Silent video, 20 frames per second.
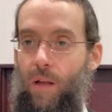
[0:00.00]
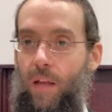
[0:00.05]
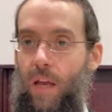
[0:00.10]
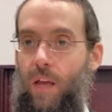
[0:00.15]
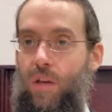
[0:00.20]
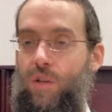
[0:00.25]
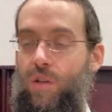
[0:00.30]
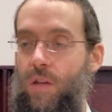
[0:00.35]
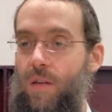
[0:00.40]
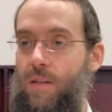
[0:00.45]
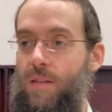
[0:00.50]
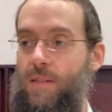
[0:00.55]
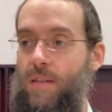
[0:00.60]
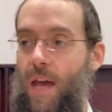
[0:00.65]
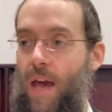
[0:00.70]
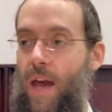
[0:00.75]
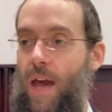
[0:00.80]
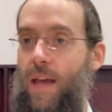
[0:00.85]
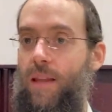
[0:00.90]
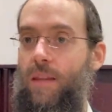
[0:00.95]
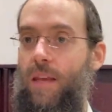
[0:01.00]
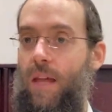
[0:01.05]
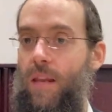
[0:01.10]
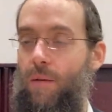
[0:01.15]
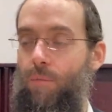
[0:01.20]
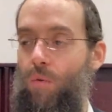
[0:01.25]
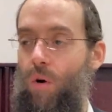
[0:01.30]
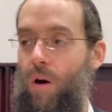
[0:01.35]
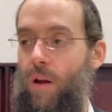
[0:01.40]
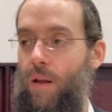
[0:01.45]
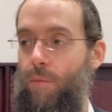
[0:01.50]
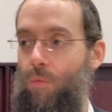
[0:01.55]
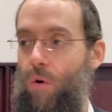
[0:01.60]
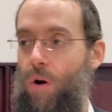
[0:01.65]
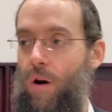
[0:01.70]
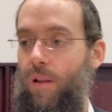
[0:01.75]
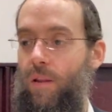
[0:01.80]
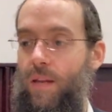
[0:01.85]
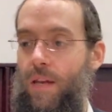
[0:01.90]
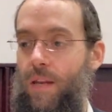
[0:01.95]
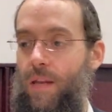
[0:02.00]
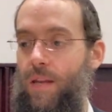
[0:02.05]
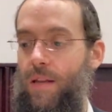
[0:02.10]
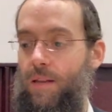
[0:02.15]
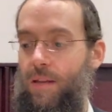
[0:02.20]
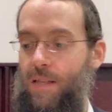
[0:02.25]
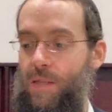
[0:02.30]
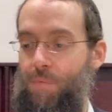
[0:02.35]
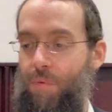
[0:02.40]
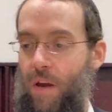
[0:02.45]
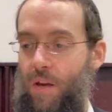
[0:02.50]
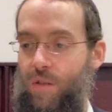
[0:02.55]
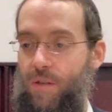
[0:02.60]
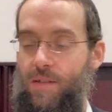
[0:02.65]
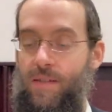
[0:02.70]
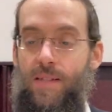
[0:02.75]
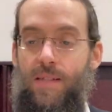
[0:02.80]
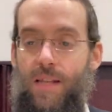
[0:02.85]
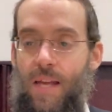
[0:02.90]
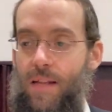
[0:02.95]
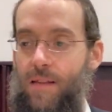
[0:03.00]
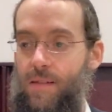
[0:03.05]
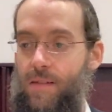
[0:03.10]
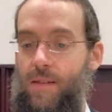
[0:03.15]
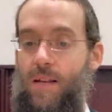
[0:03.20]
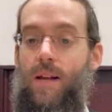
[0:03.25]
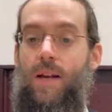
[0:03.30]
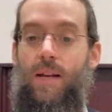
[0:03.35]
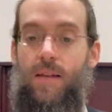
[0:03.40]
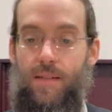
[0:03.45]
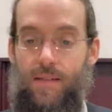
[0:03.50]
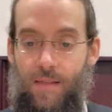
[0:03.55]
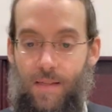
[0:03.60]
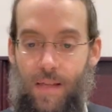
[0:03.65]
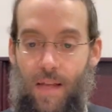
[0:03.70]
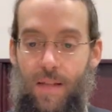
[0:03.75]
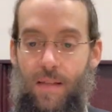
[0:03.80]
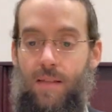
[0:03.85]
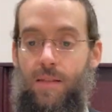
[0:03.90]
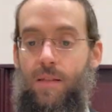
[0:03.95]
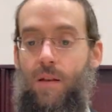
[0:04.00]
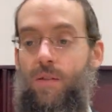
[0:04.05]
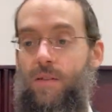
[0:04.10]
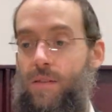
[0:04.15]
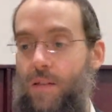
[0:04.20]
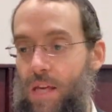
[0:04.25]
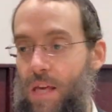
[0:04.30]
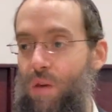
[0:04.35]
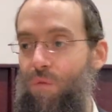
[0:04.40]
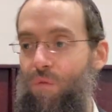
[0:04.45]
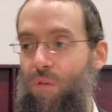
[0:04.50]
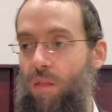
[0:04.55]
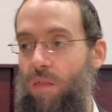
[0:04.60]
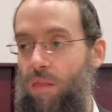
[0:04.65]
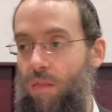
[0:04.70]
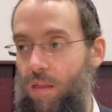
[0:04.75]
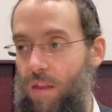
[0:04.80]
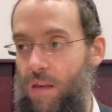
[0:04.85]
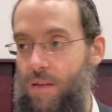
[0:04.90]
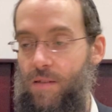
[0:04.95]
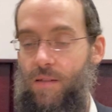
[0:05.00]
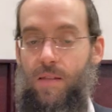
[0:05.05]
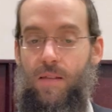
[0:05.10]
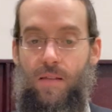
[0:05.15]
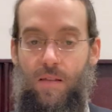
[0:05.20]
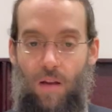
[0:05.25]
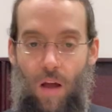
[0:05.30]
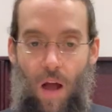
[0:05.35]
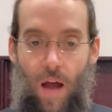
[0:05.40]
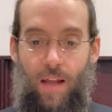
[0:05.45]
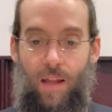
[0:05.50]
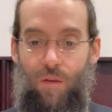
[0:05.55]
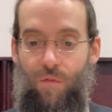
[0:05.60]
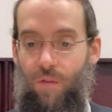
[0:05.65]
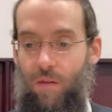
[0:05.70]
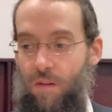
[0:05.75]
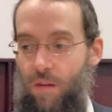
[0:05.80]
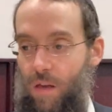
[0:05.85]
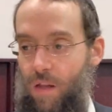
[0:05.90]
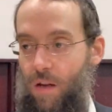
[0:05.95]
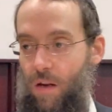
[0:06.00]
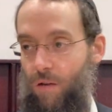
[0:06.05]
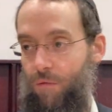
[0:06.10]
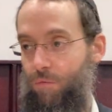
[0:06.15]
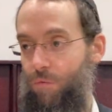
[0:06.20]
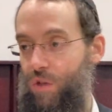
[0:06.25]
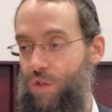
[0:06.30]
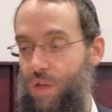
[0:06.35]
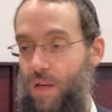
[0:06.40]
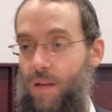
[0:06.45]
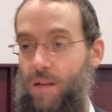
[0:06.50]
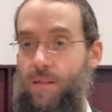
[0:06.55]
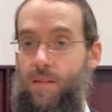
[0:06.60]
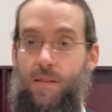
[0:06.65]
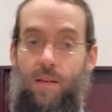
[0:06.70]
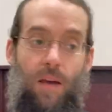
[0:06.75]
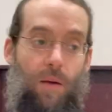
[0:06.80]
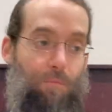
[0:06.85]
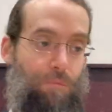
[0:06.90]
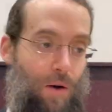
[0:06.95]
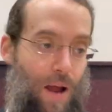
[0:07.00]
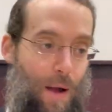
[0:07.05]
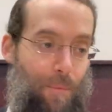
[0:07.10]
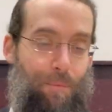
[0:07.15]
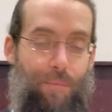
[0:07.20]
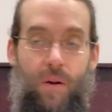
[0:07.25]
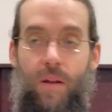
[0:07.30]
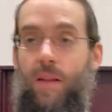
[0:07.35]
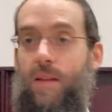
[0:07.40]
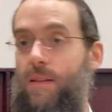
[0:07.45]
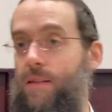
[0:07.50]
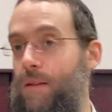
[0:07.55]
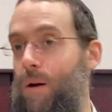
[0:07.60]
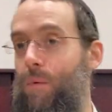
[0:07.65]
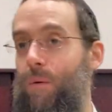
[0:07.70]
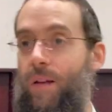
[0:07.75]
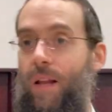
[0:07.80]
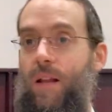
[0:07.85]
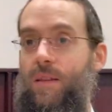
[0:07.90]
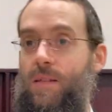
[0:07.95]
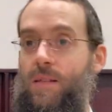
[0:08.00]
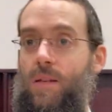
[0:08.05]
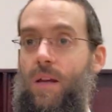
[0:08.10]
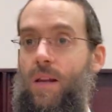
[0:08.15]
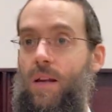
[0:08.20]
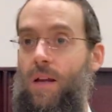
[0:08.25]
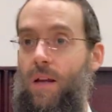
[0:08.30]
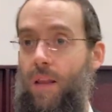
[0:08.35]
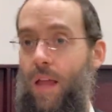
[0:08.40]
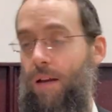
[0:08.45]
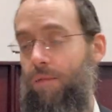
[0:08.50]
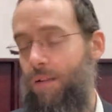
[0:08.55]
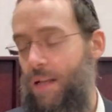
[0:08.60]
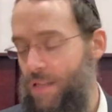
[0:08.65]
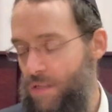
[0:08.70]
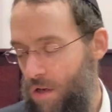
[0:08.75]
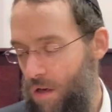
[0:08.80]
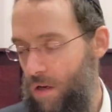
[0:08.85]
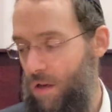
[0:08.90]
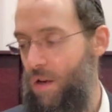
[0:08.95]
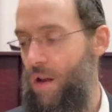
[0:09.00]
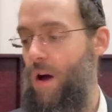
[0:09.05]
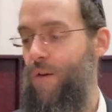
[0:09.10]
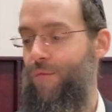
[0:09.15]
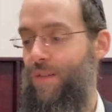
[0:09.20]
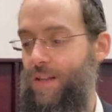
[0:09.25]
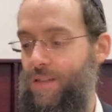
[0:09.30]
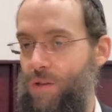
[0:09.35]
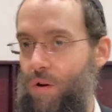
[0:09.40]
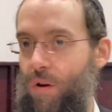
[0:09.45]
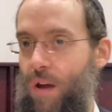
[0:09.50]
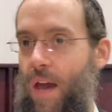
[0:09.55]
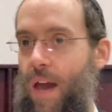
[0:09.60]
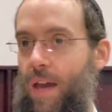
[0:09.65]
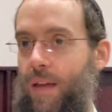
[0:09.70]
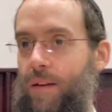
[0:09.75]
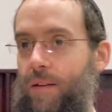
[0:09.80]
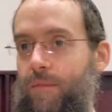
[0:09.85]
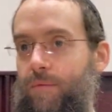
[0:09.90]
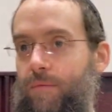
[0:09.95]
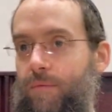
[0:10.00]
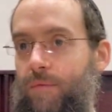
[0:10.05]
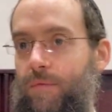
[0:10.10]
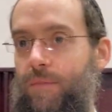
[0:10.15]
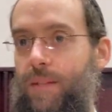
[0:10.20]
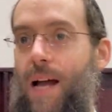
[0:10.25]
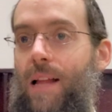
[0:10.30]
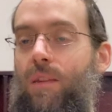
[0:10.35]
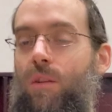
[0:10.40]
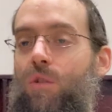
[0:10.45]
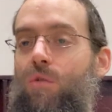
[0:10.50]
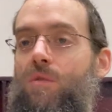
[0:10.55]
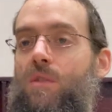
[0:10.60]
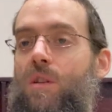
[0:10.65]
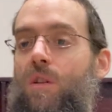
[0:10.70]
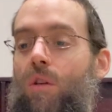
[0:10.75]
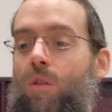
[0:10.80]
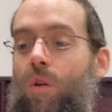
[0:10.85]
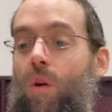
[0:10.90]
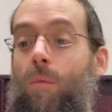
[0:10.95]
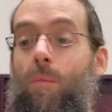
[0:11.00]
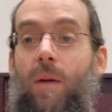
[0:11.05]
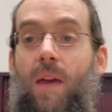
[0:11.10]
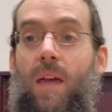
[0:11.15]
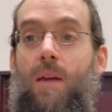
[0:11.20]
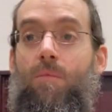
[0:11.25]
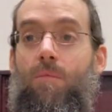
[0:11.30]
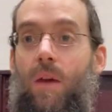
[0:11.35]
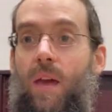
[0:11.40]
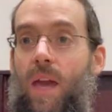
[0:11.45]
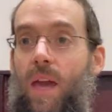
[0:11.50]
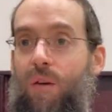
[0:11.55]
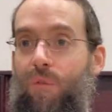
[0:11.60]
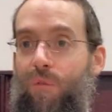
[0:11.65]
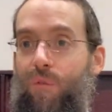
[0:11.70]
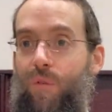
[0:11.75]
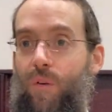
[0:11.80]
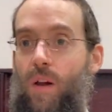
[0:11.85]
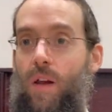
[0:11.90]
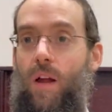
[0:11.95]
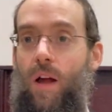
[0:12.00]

He should have said in a more, in a more lenient expression, since since there's even this kind of a dinner, which is a property that someone else is going to collect, that's good enough. That's okay. Not using the term in if.